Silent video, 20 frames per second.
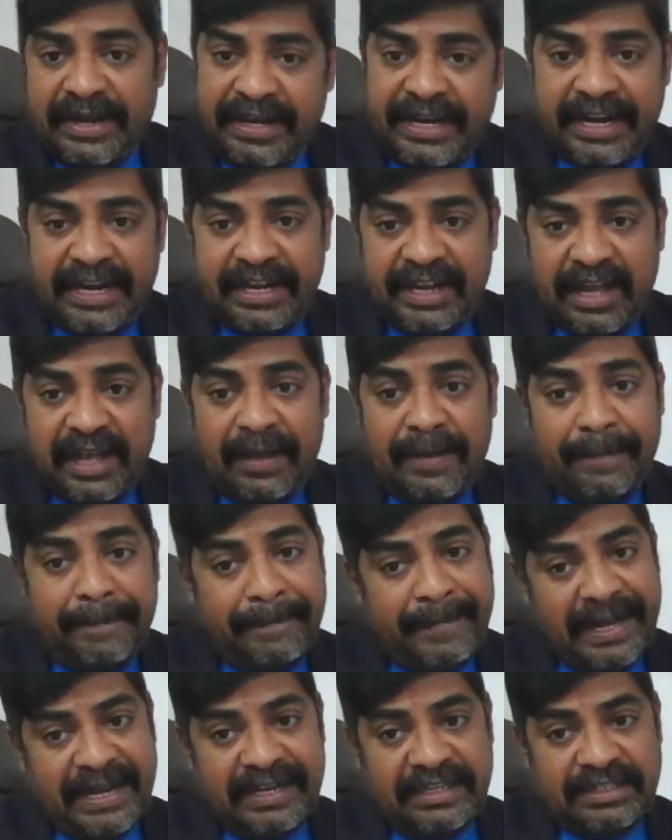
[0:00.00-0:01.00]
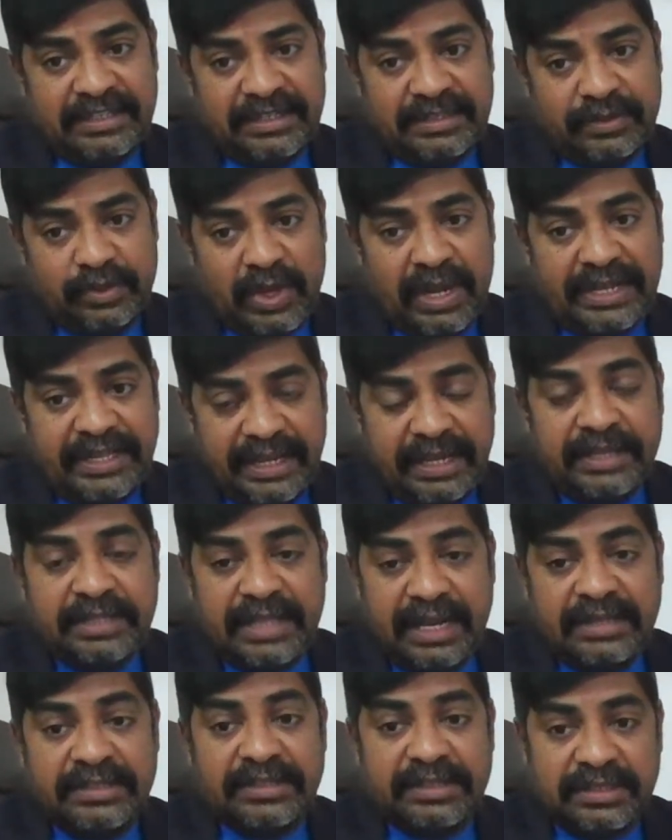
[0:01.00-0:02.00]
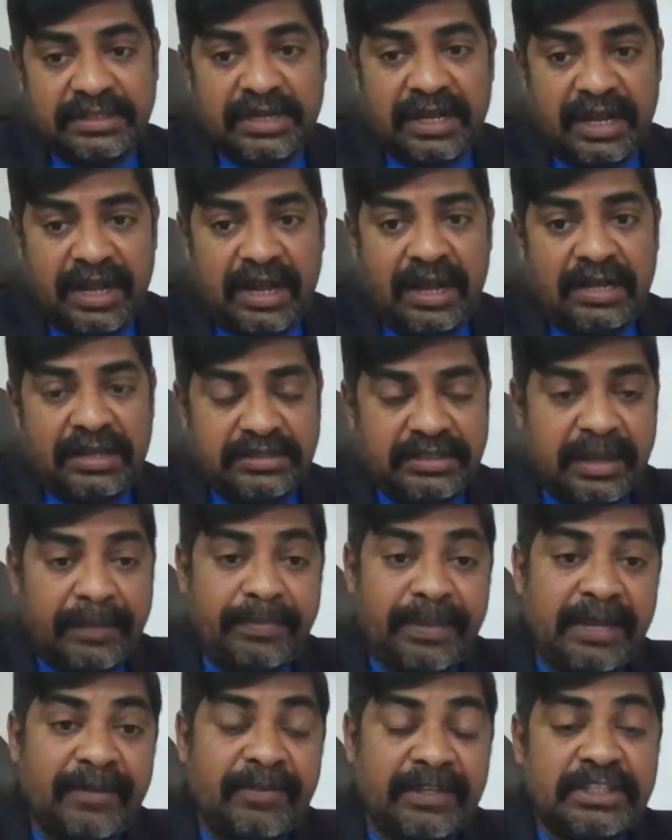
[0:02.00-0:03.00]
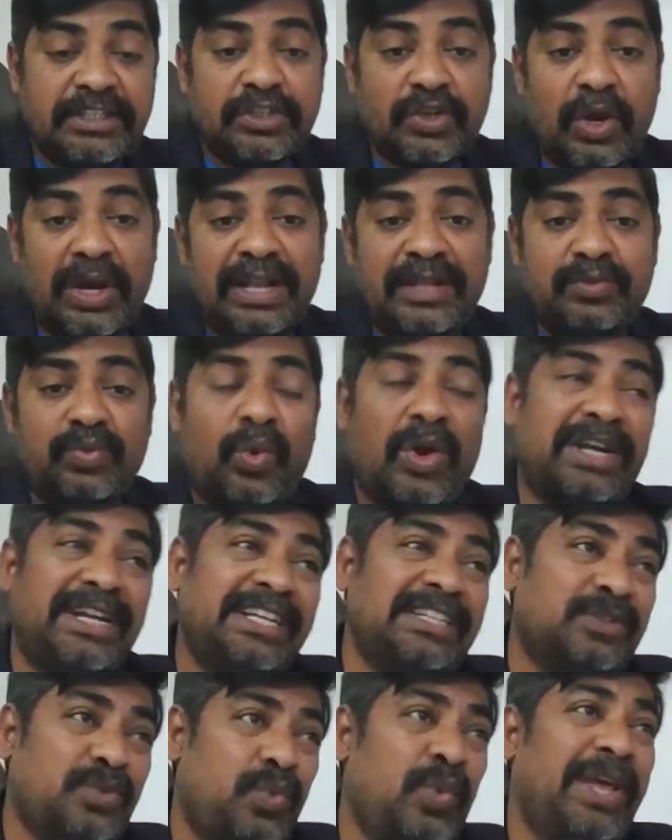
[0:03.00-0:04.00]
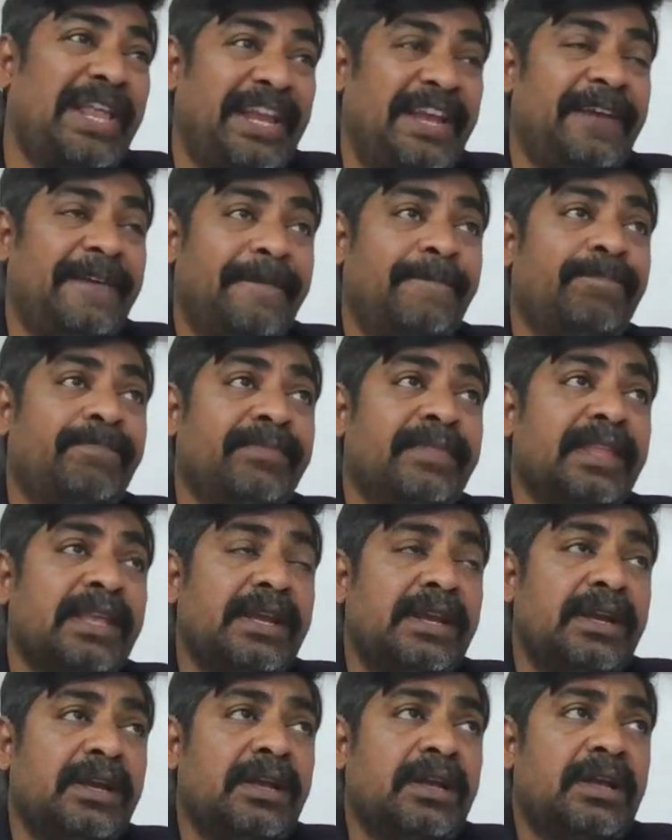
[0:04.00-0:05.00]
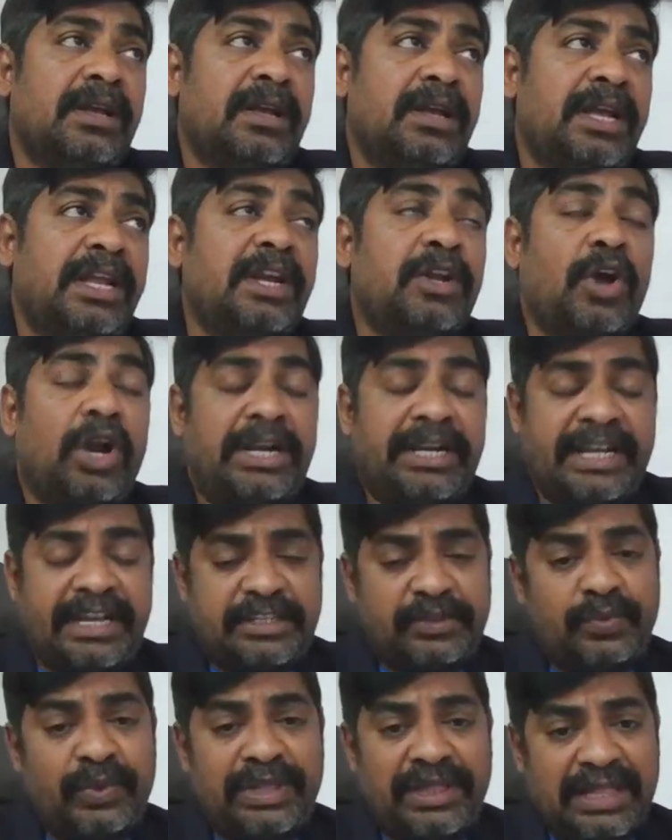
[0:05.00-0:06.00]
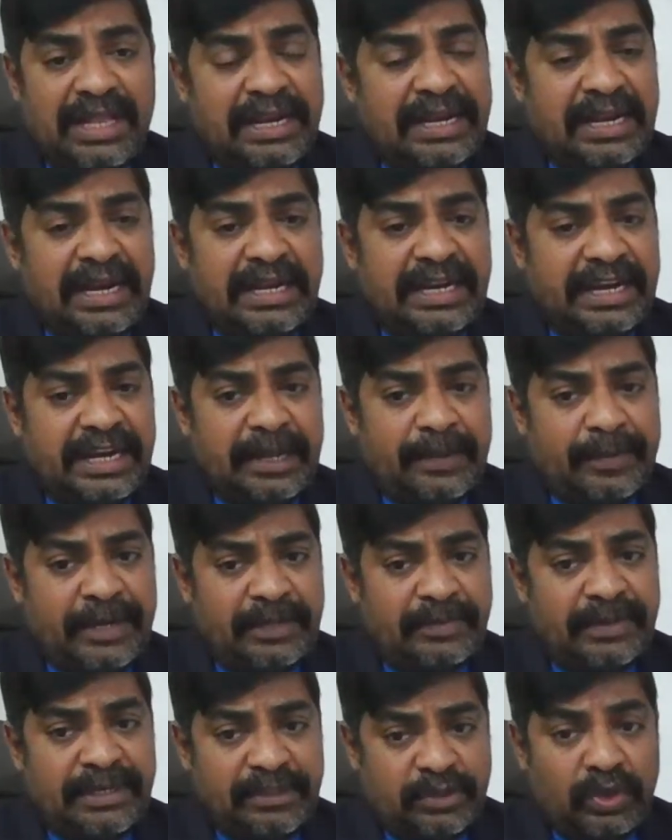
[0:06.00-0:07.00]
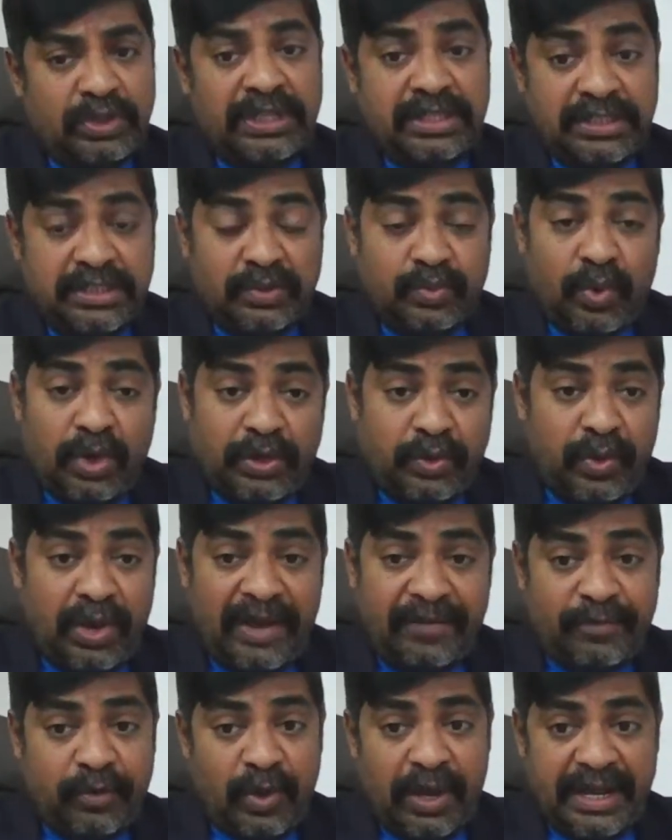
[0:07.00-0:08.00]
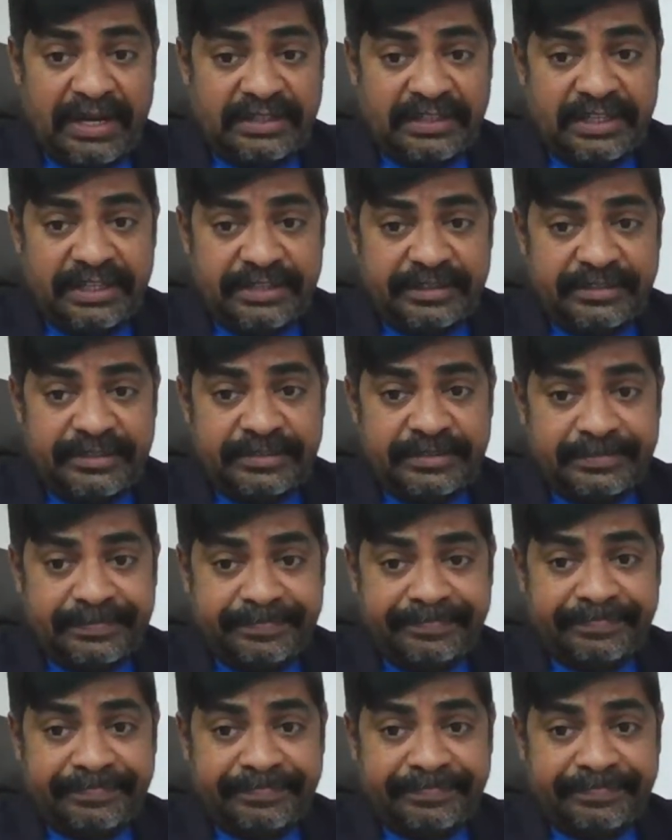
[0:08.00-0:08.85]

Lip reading: data manager. So I think that's something which is called as what is query in context with clinical data management. So this is what you have to answer is.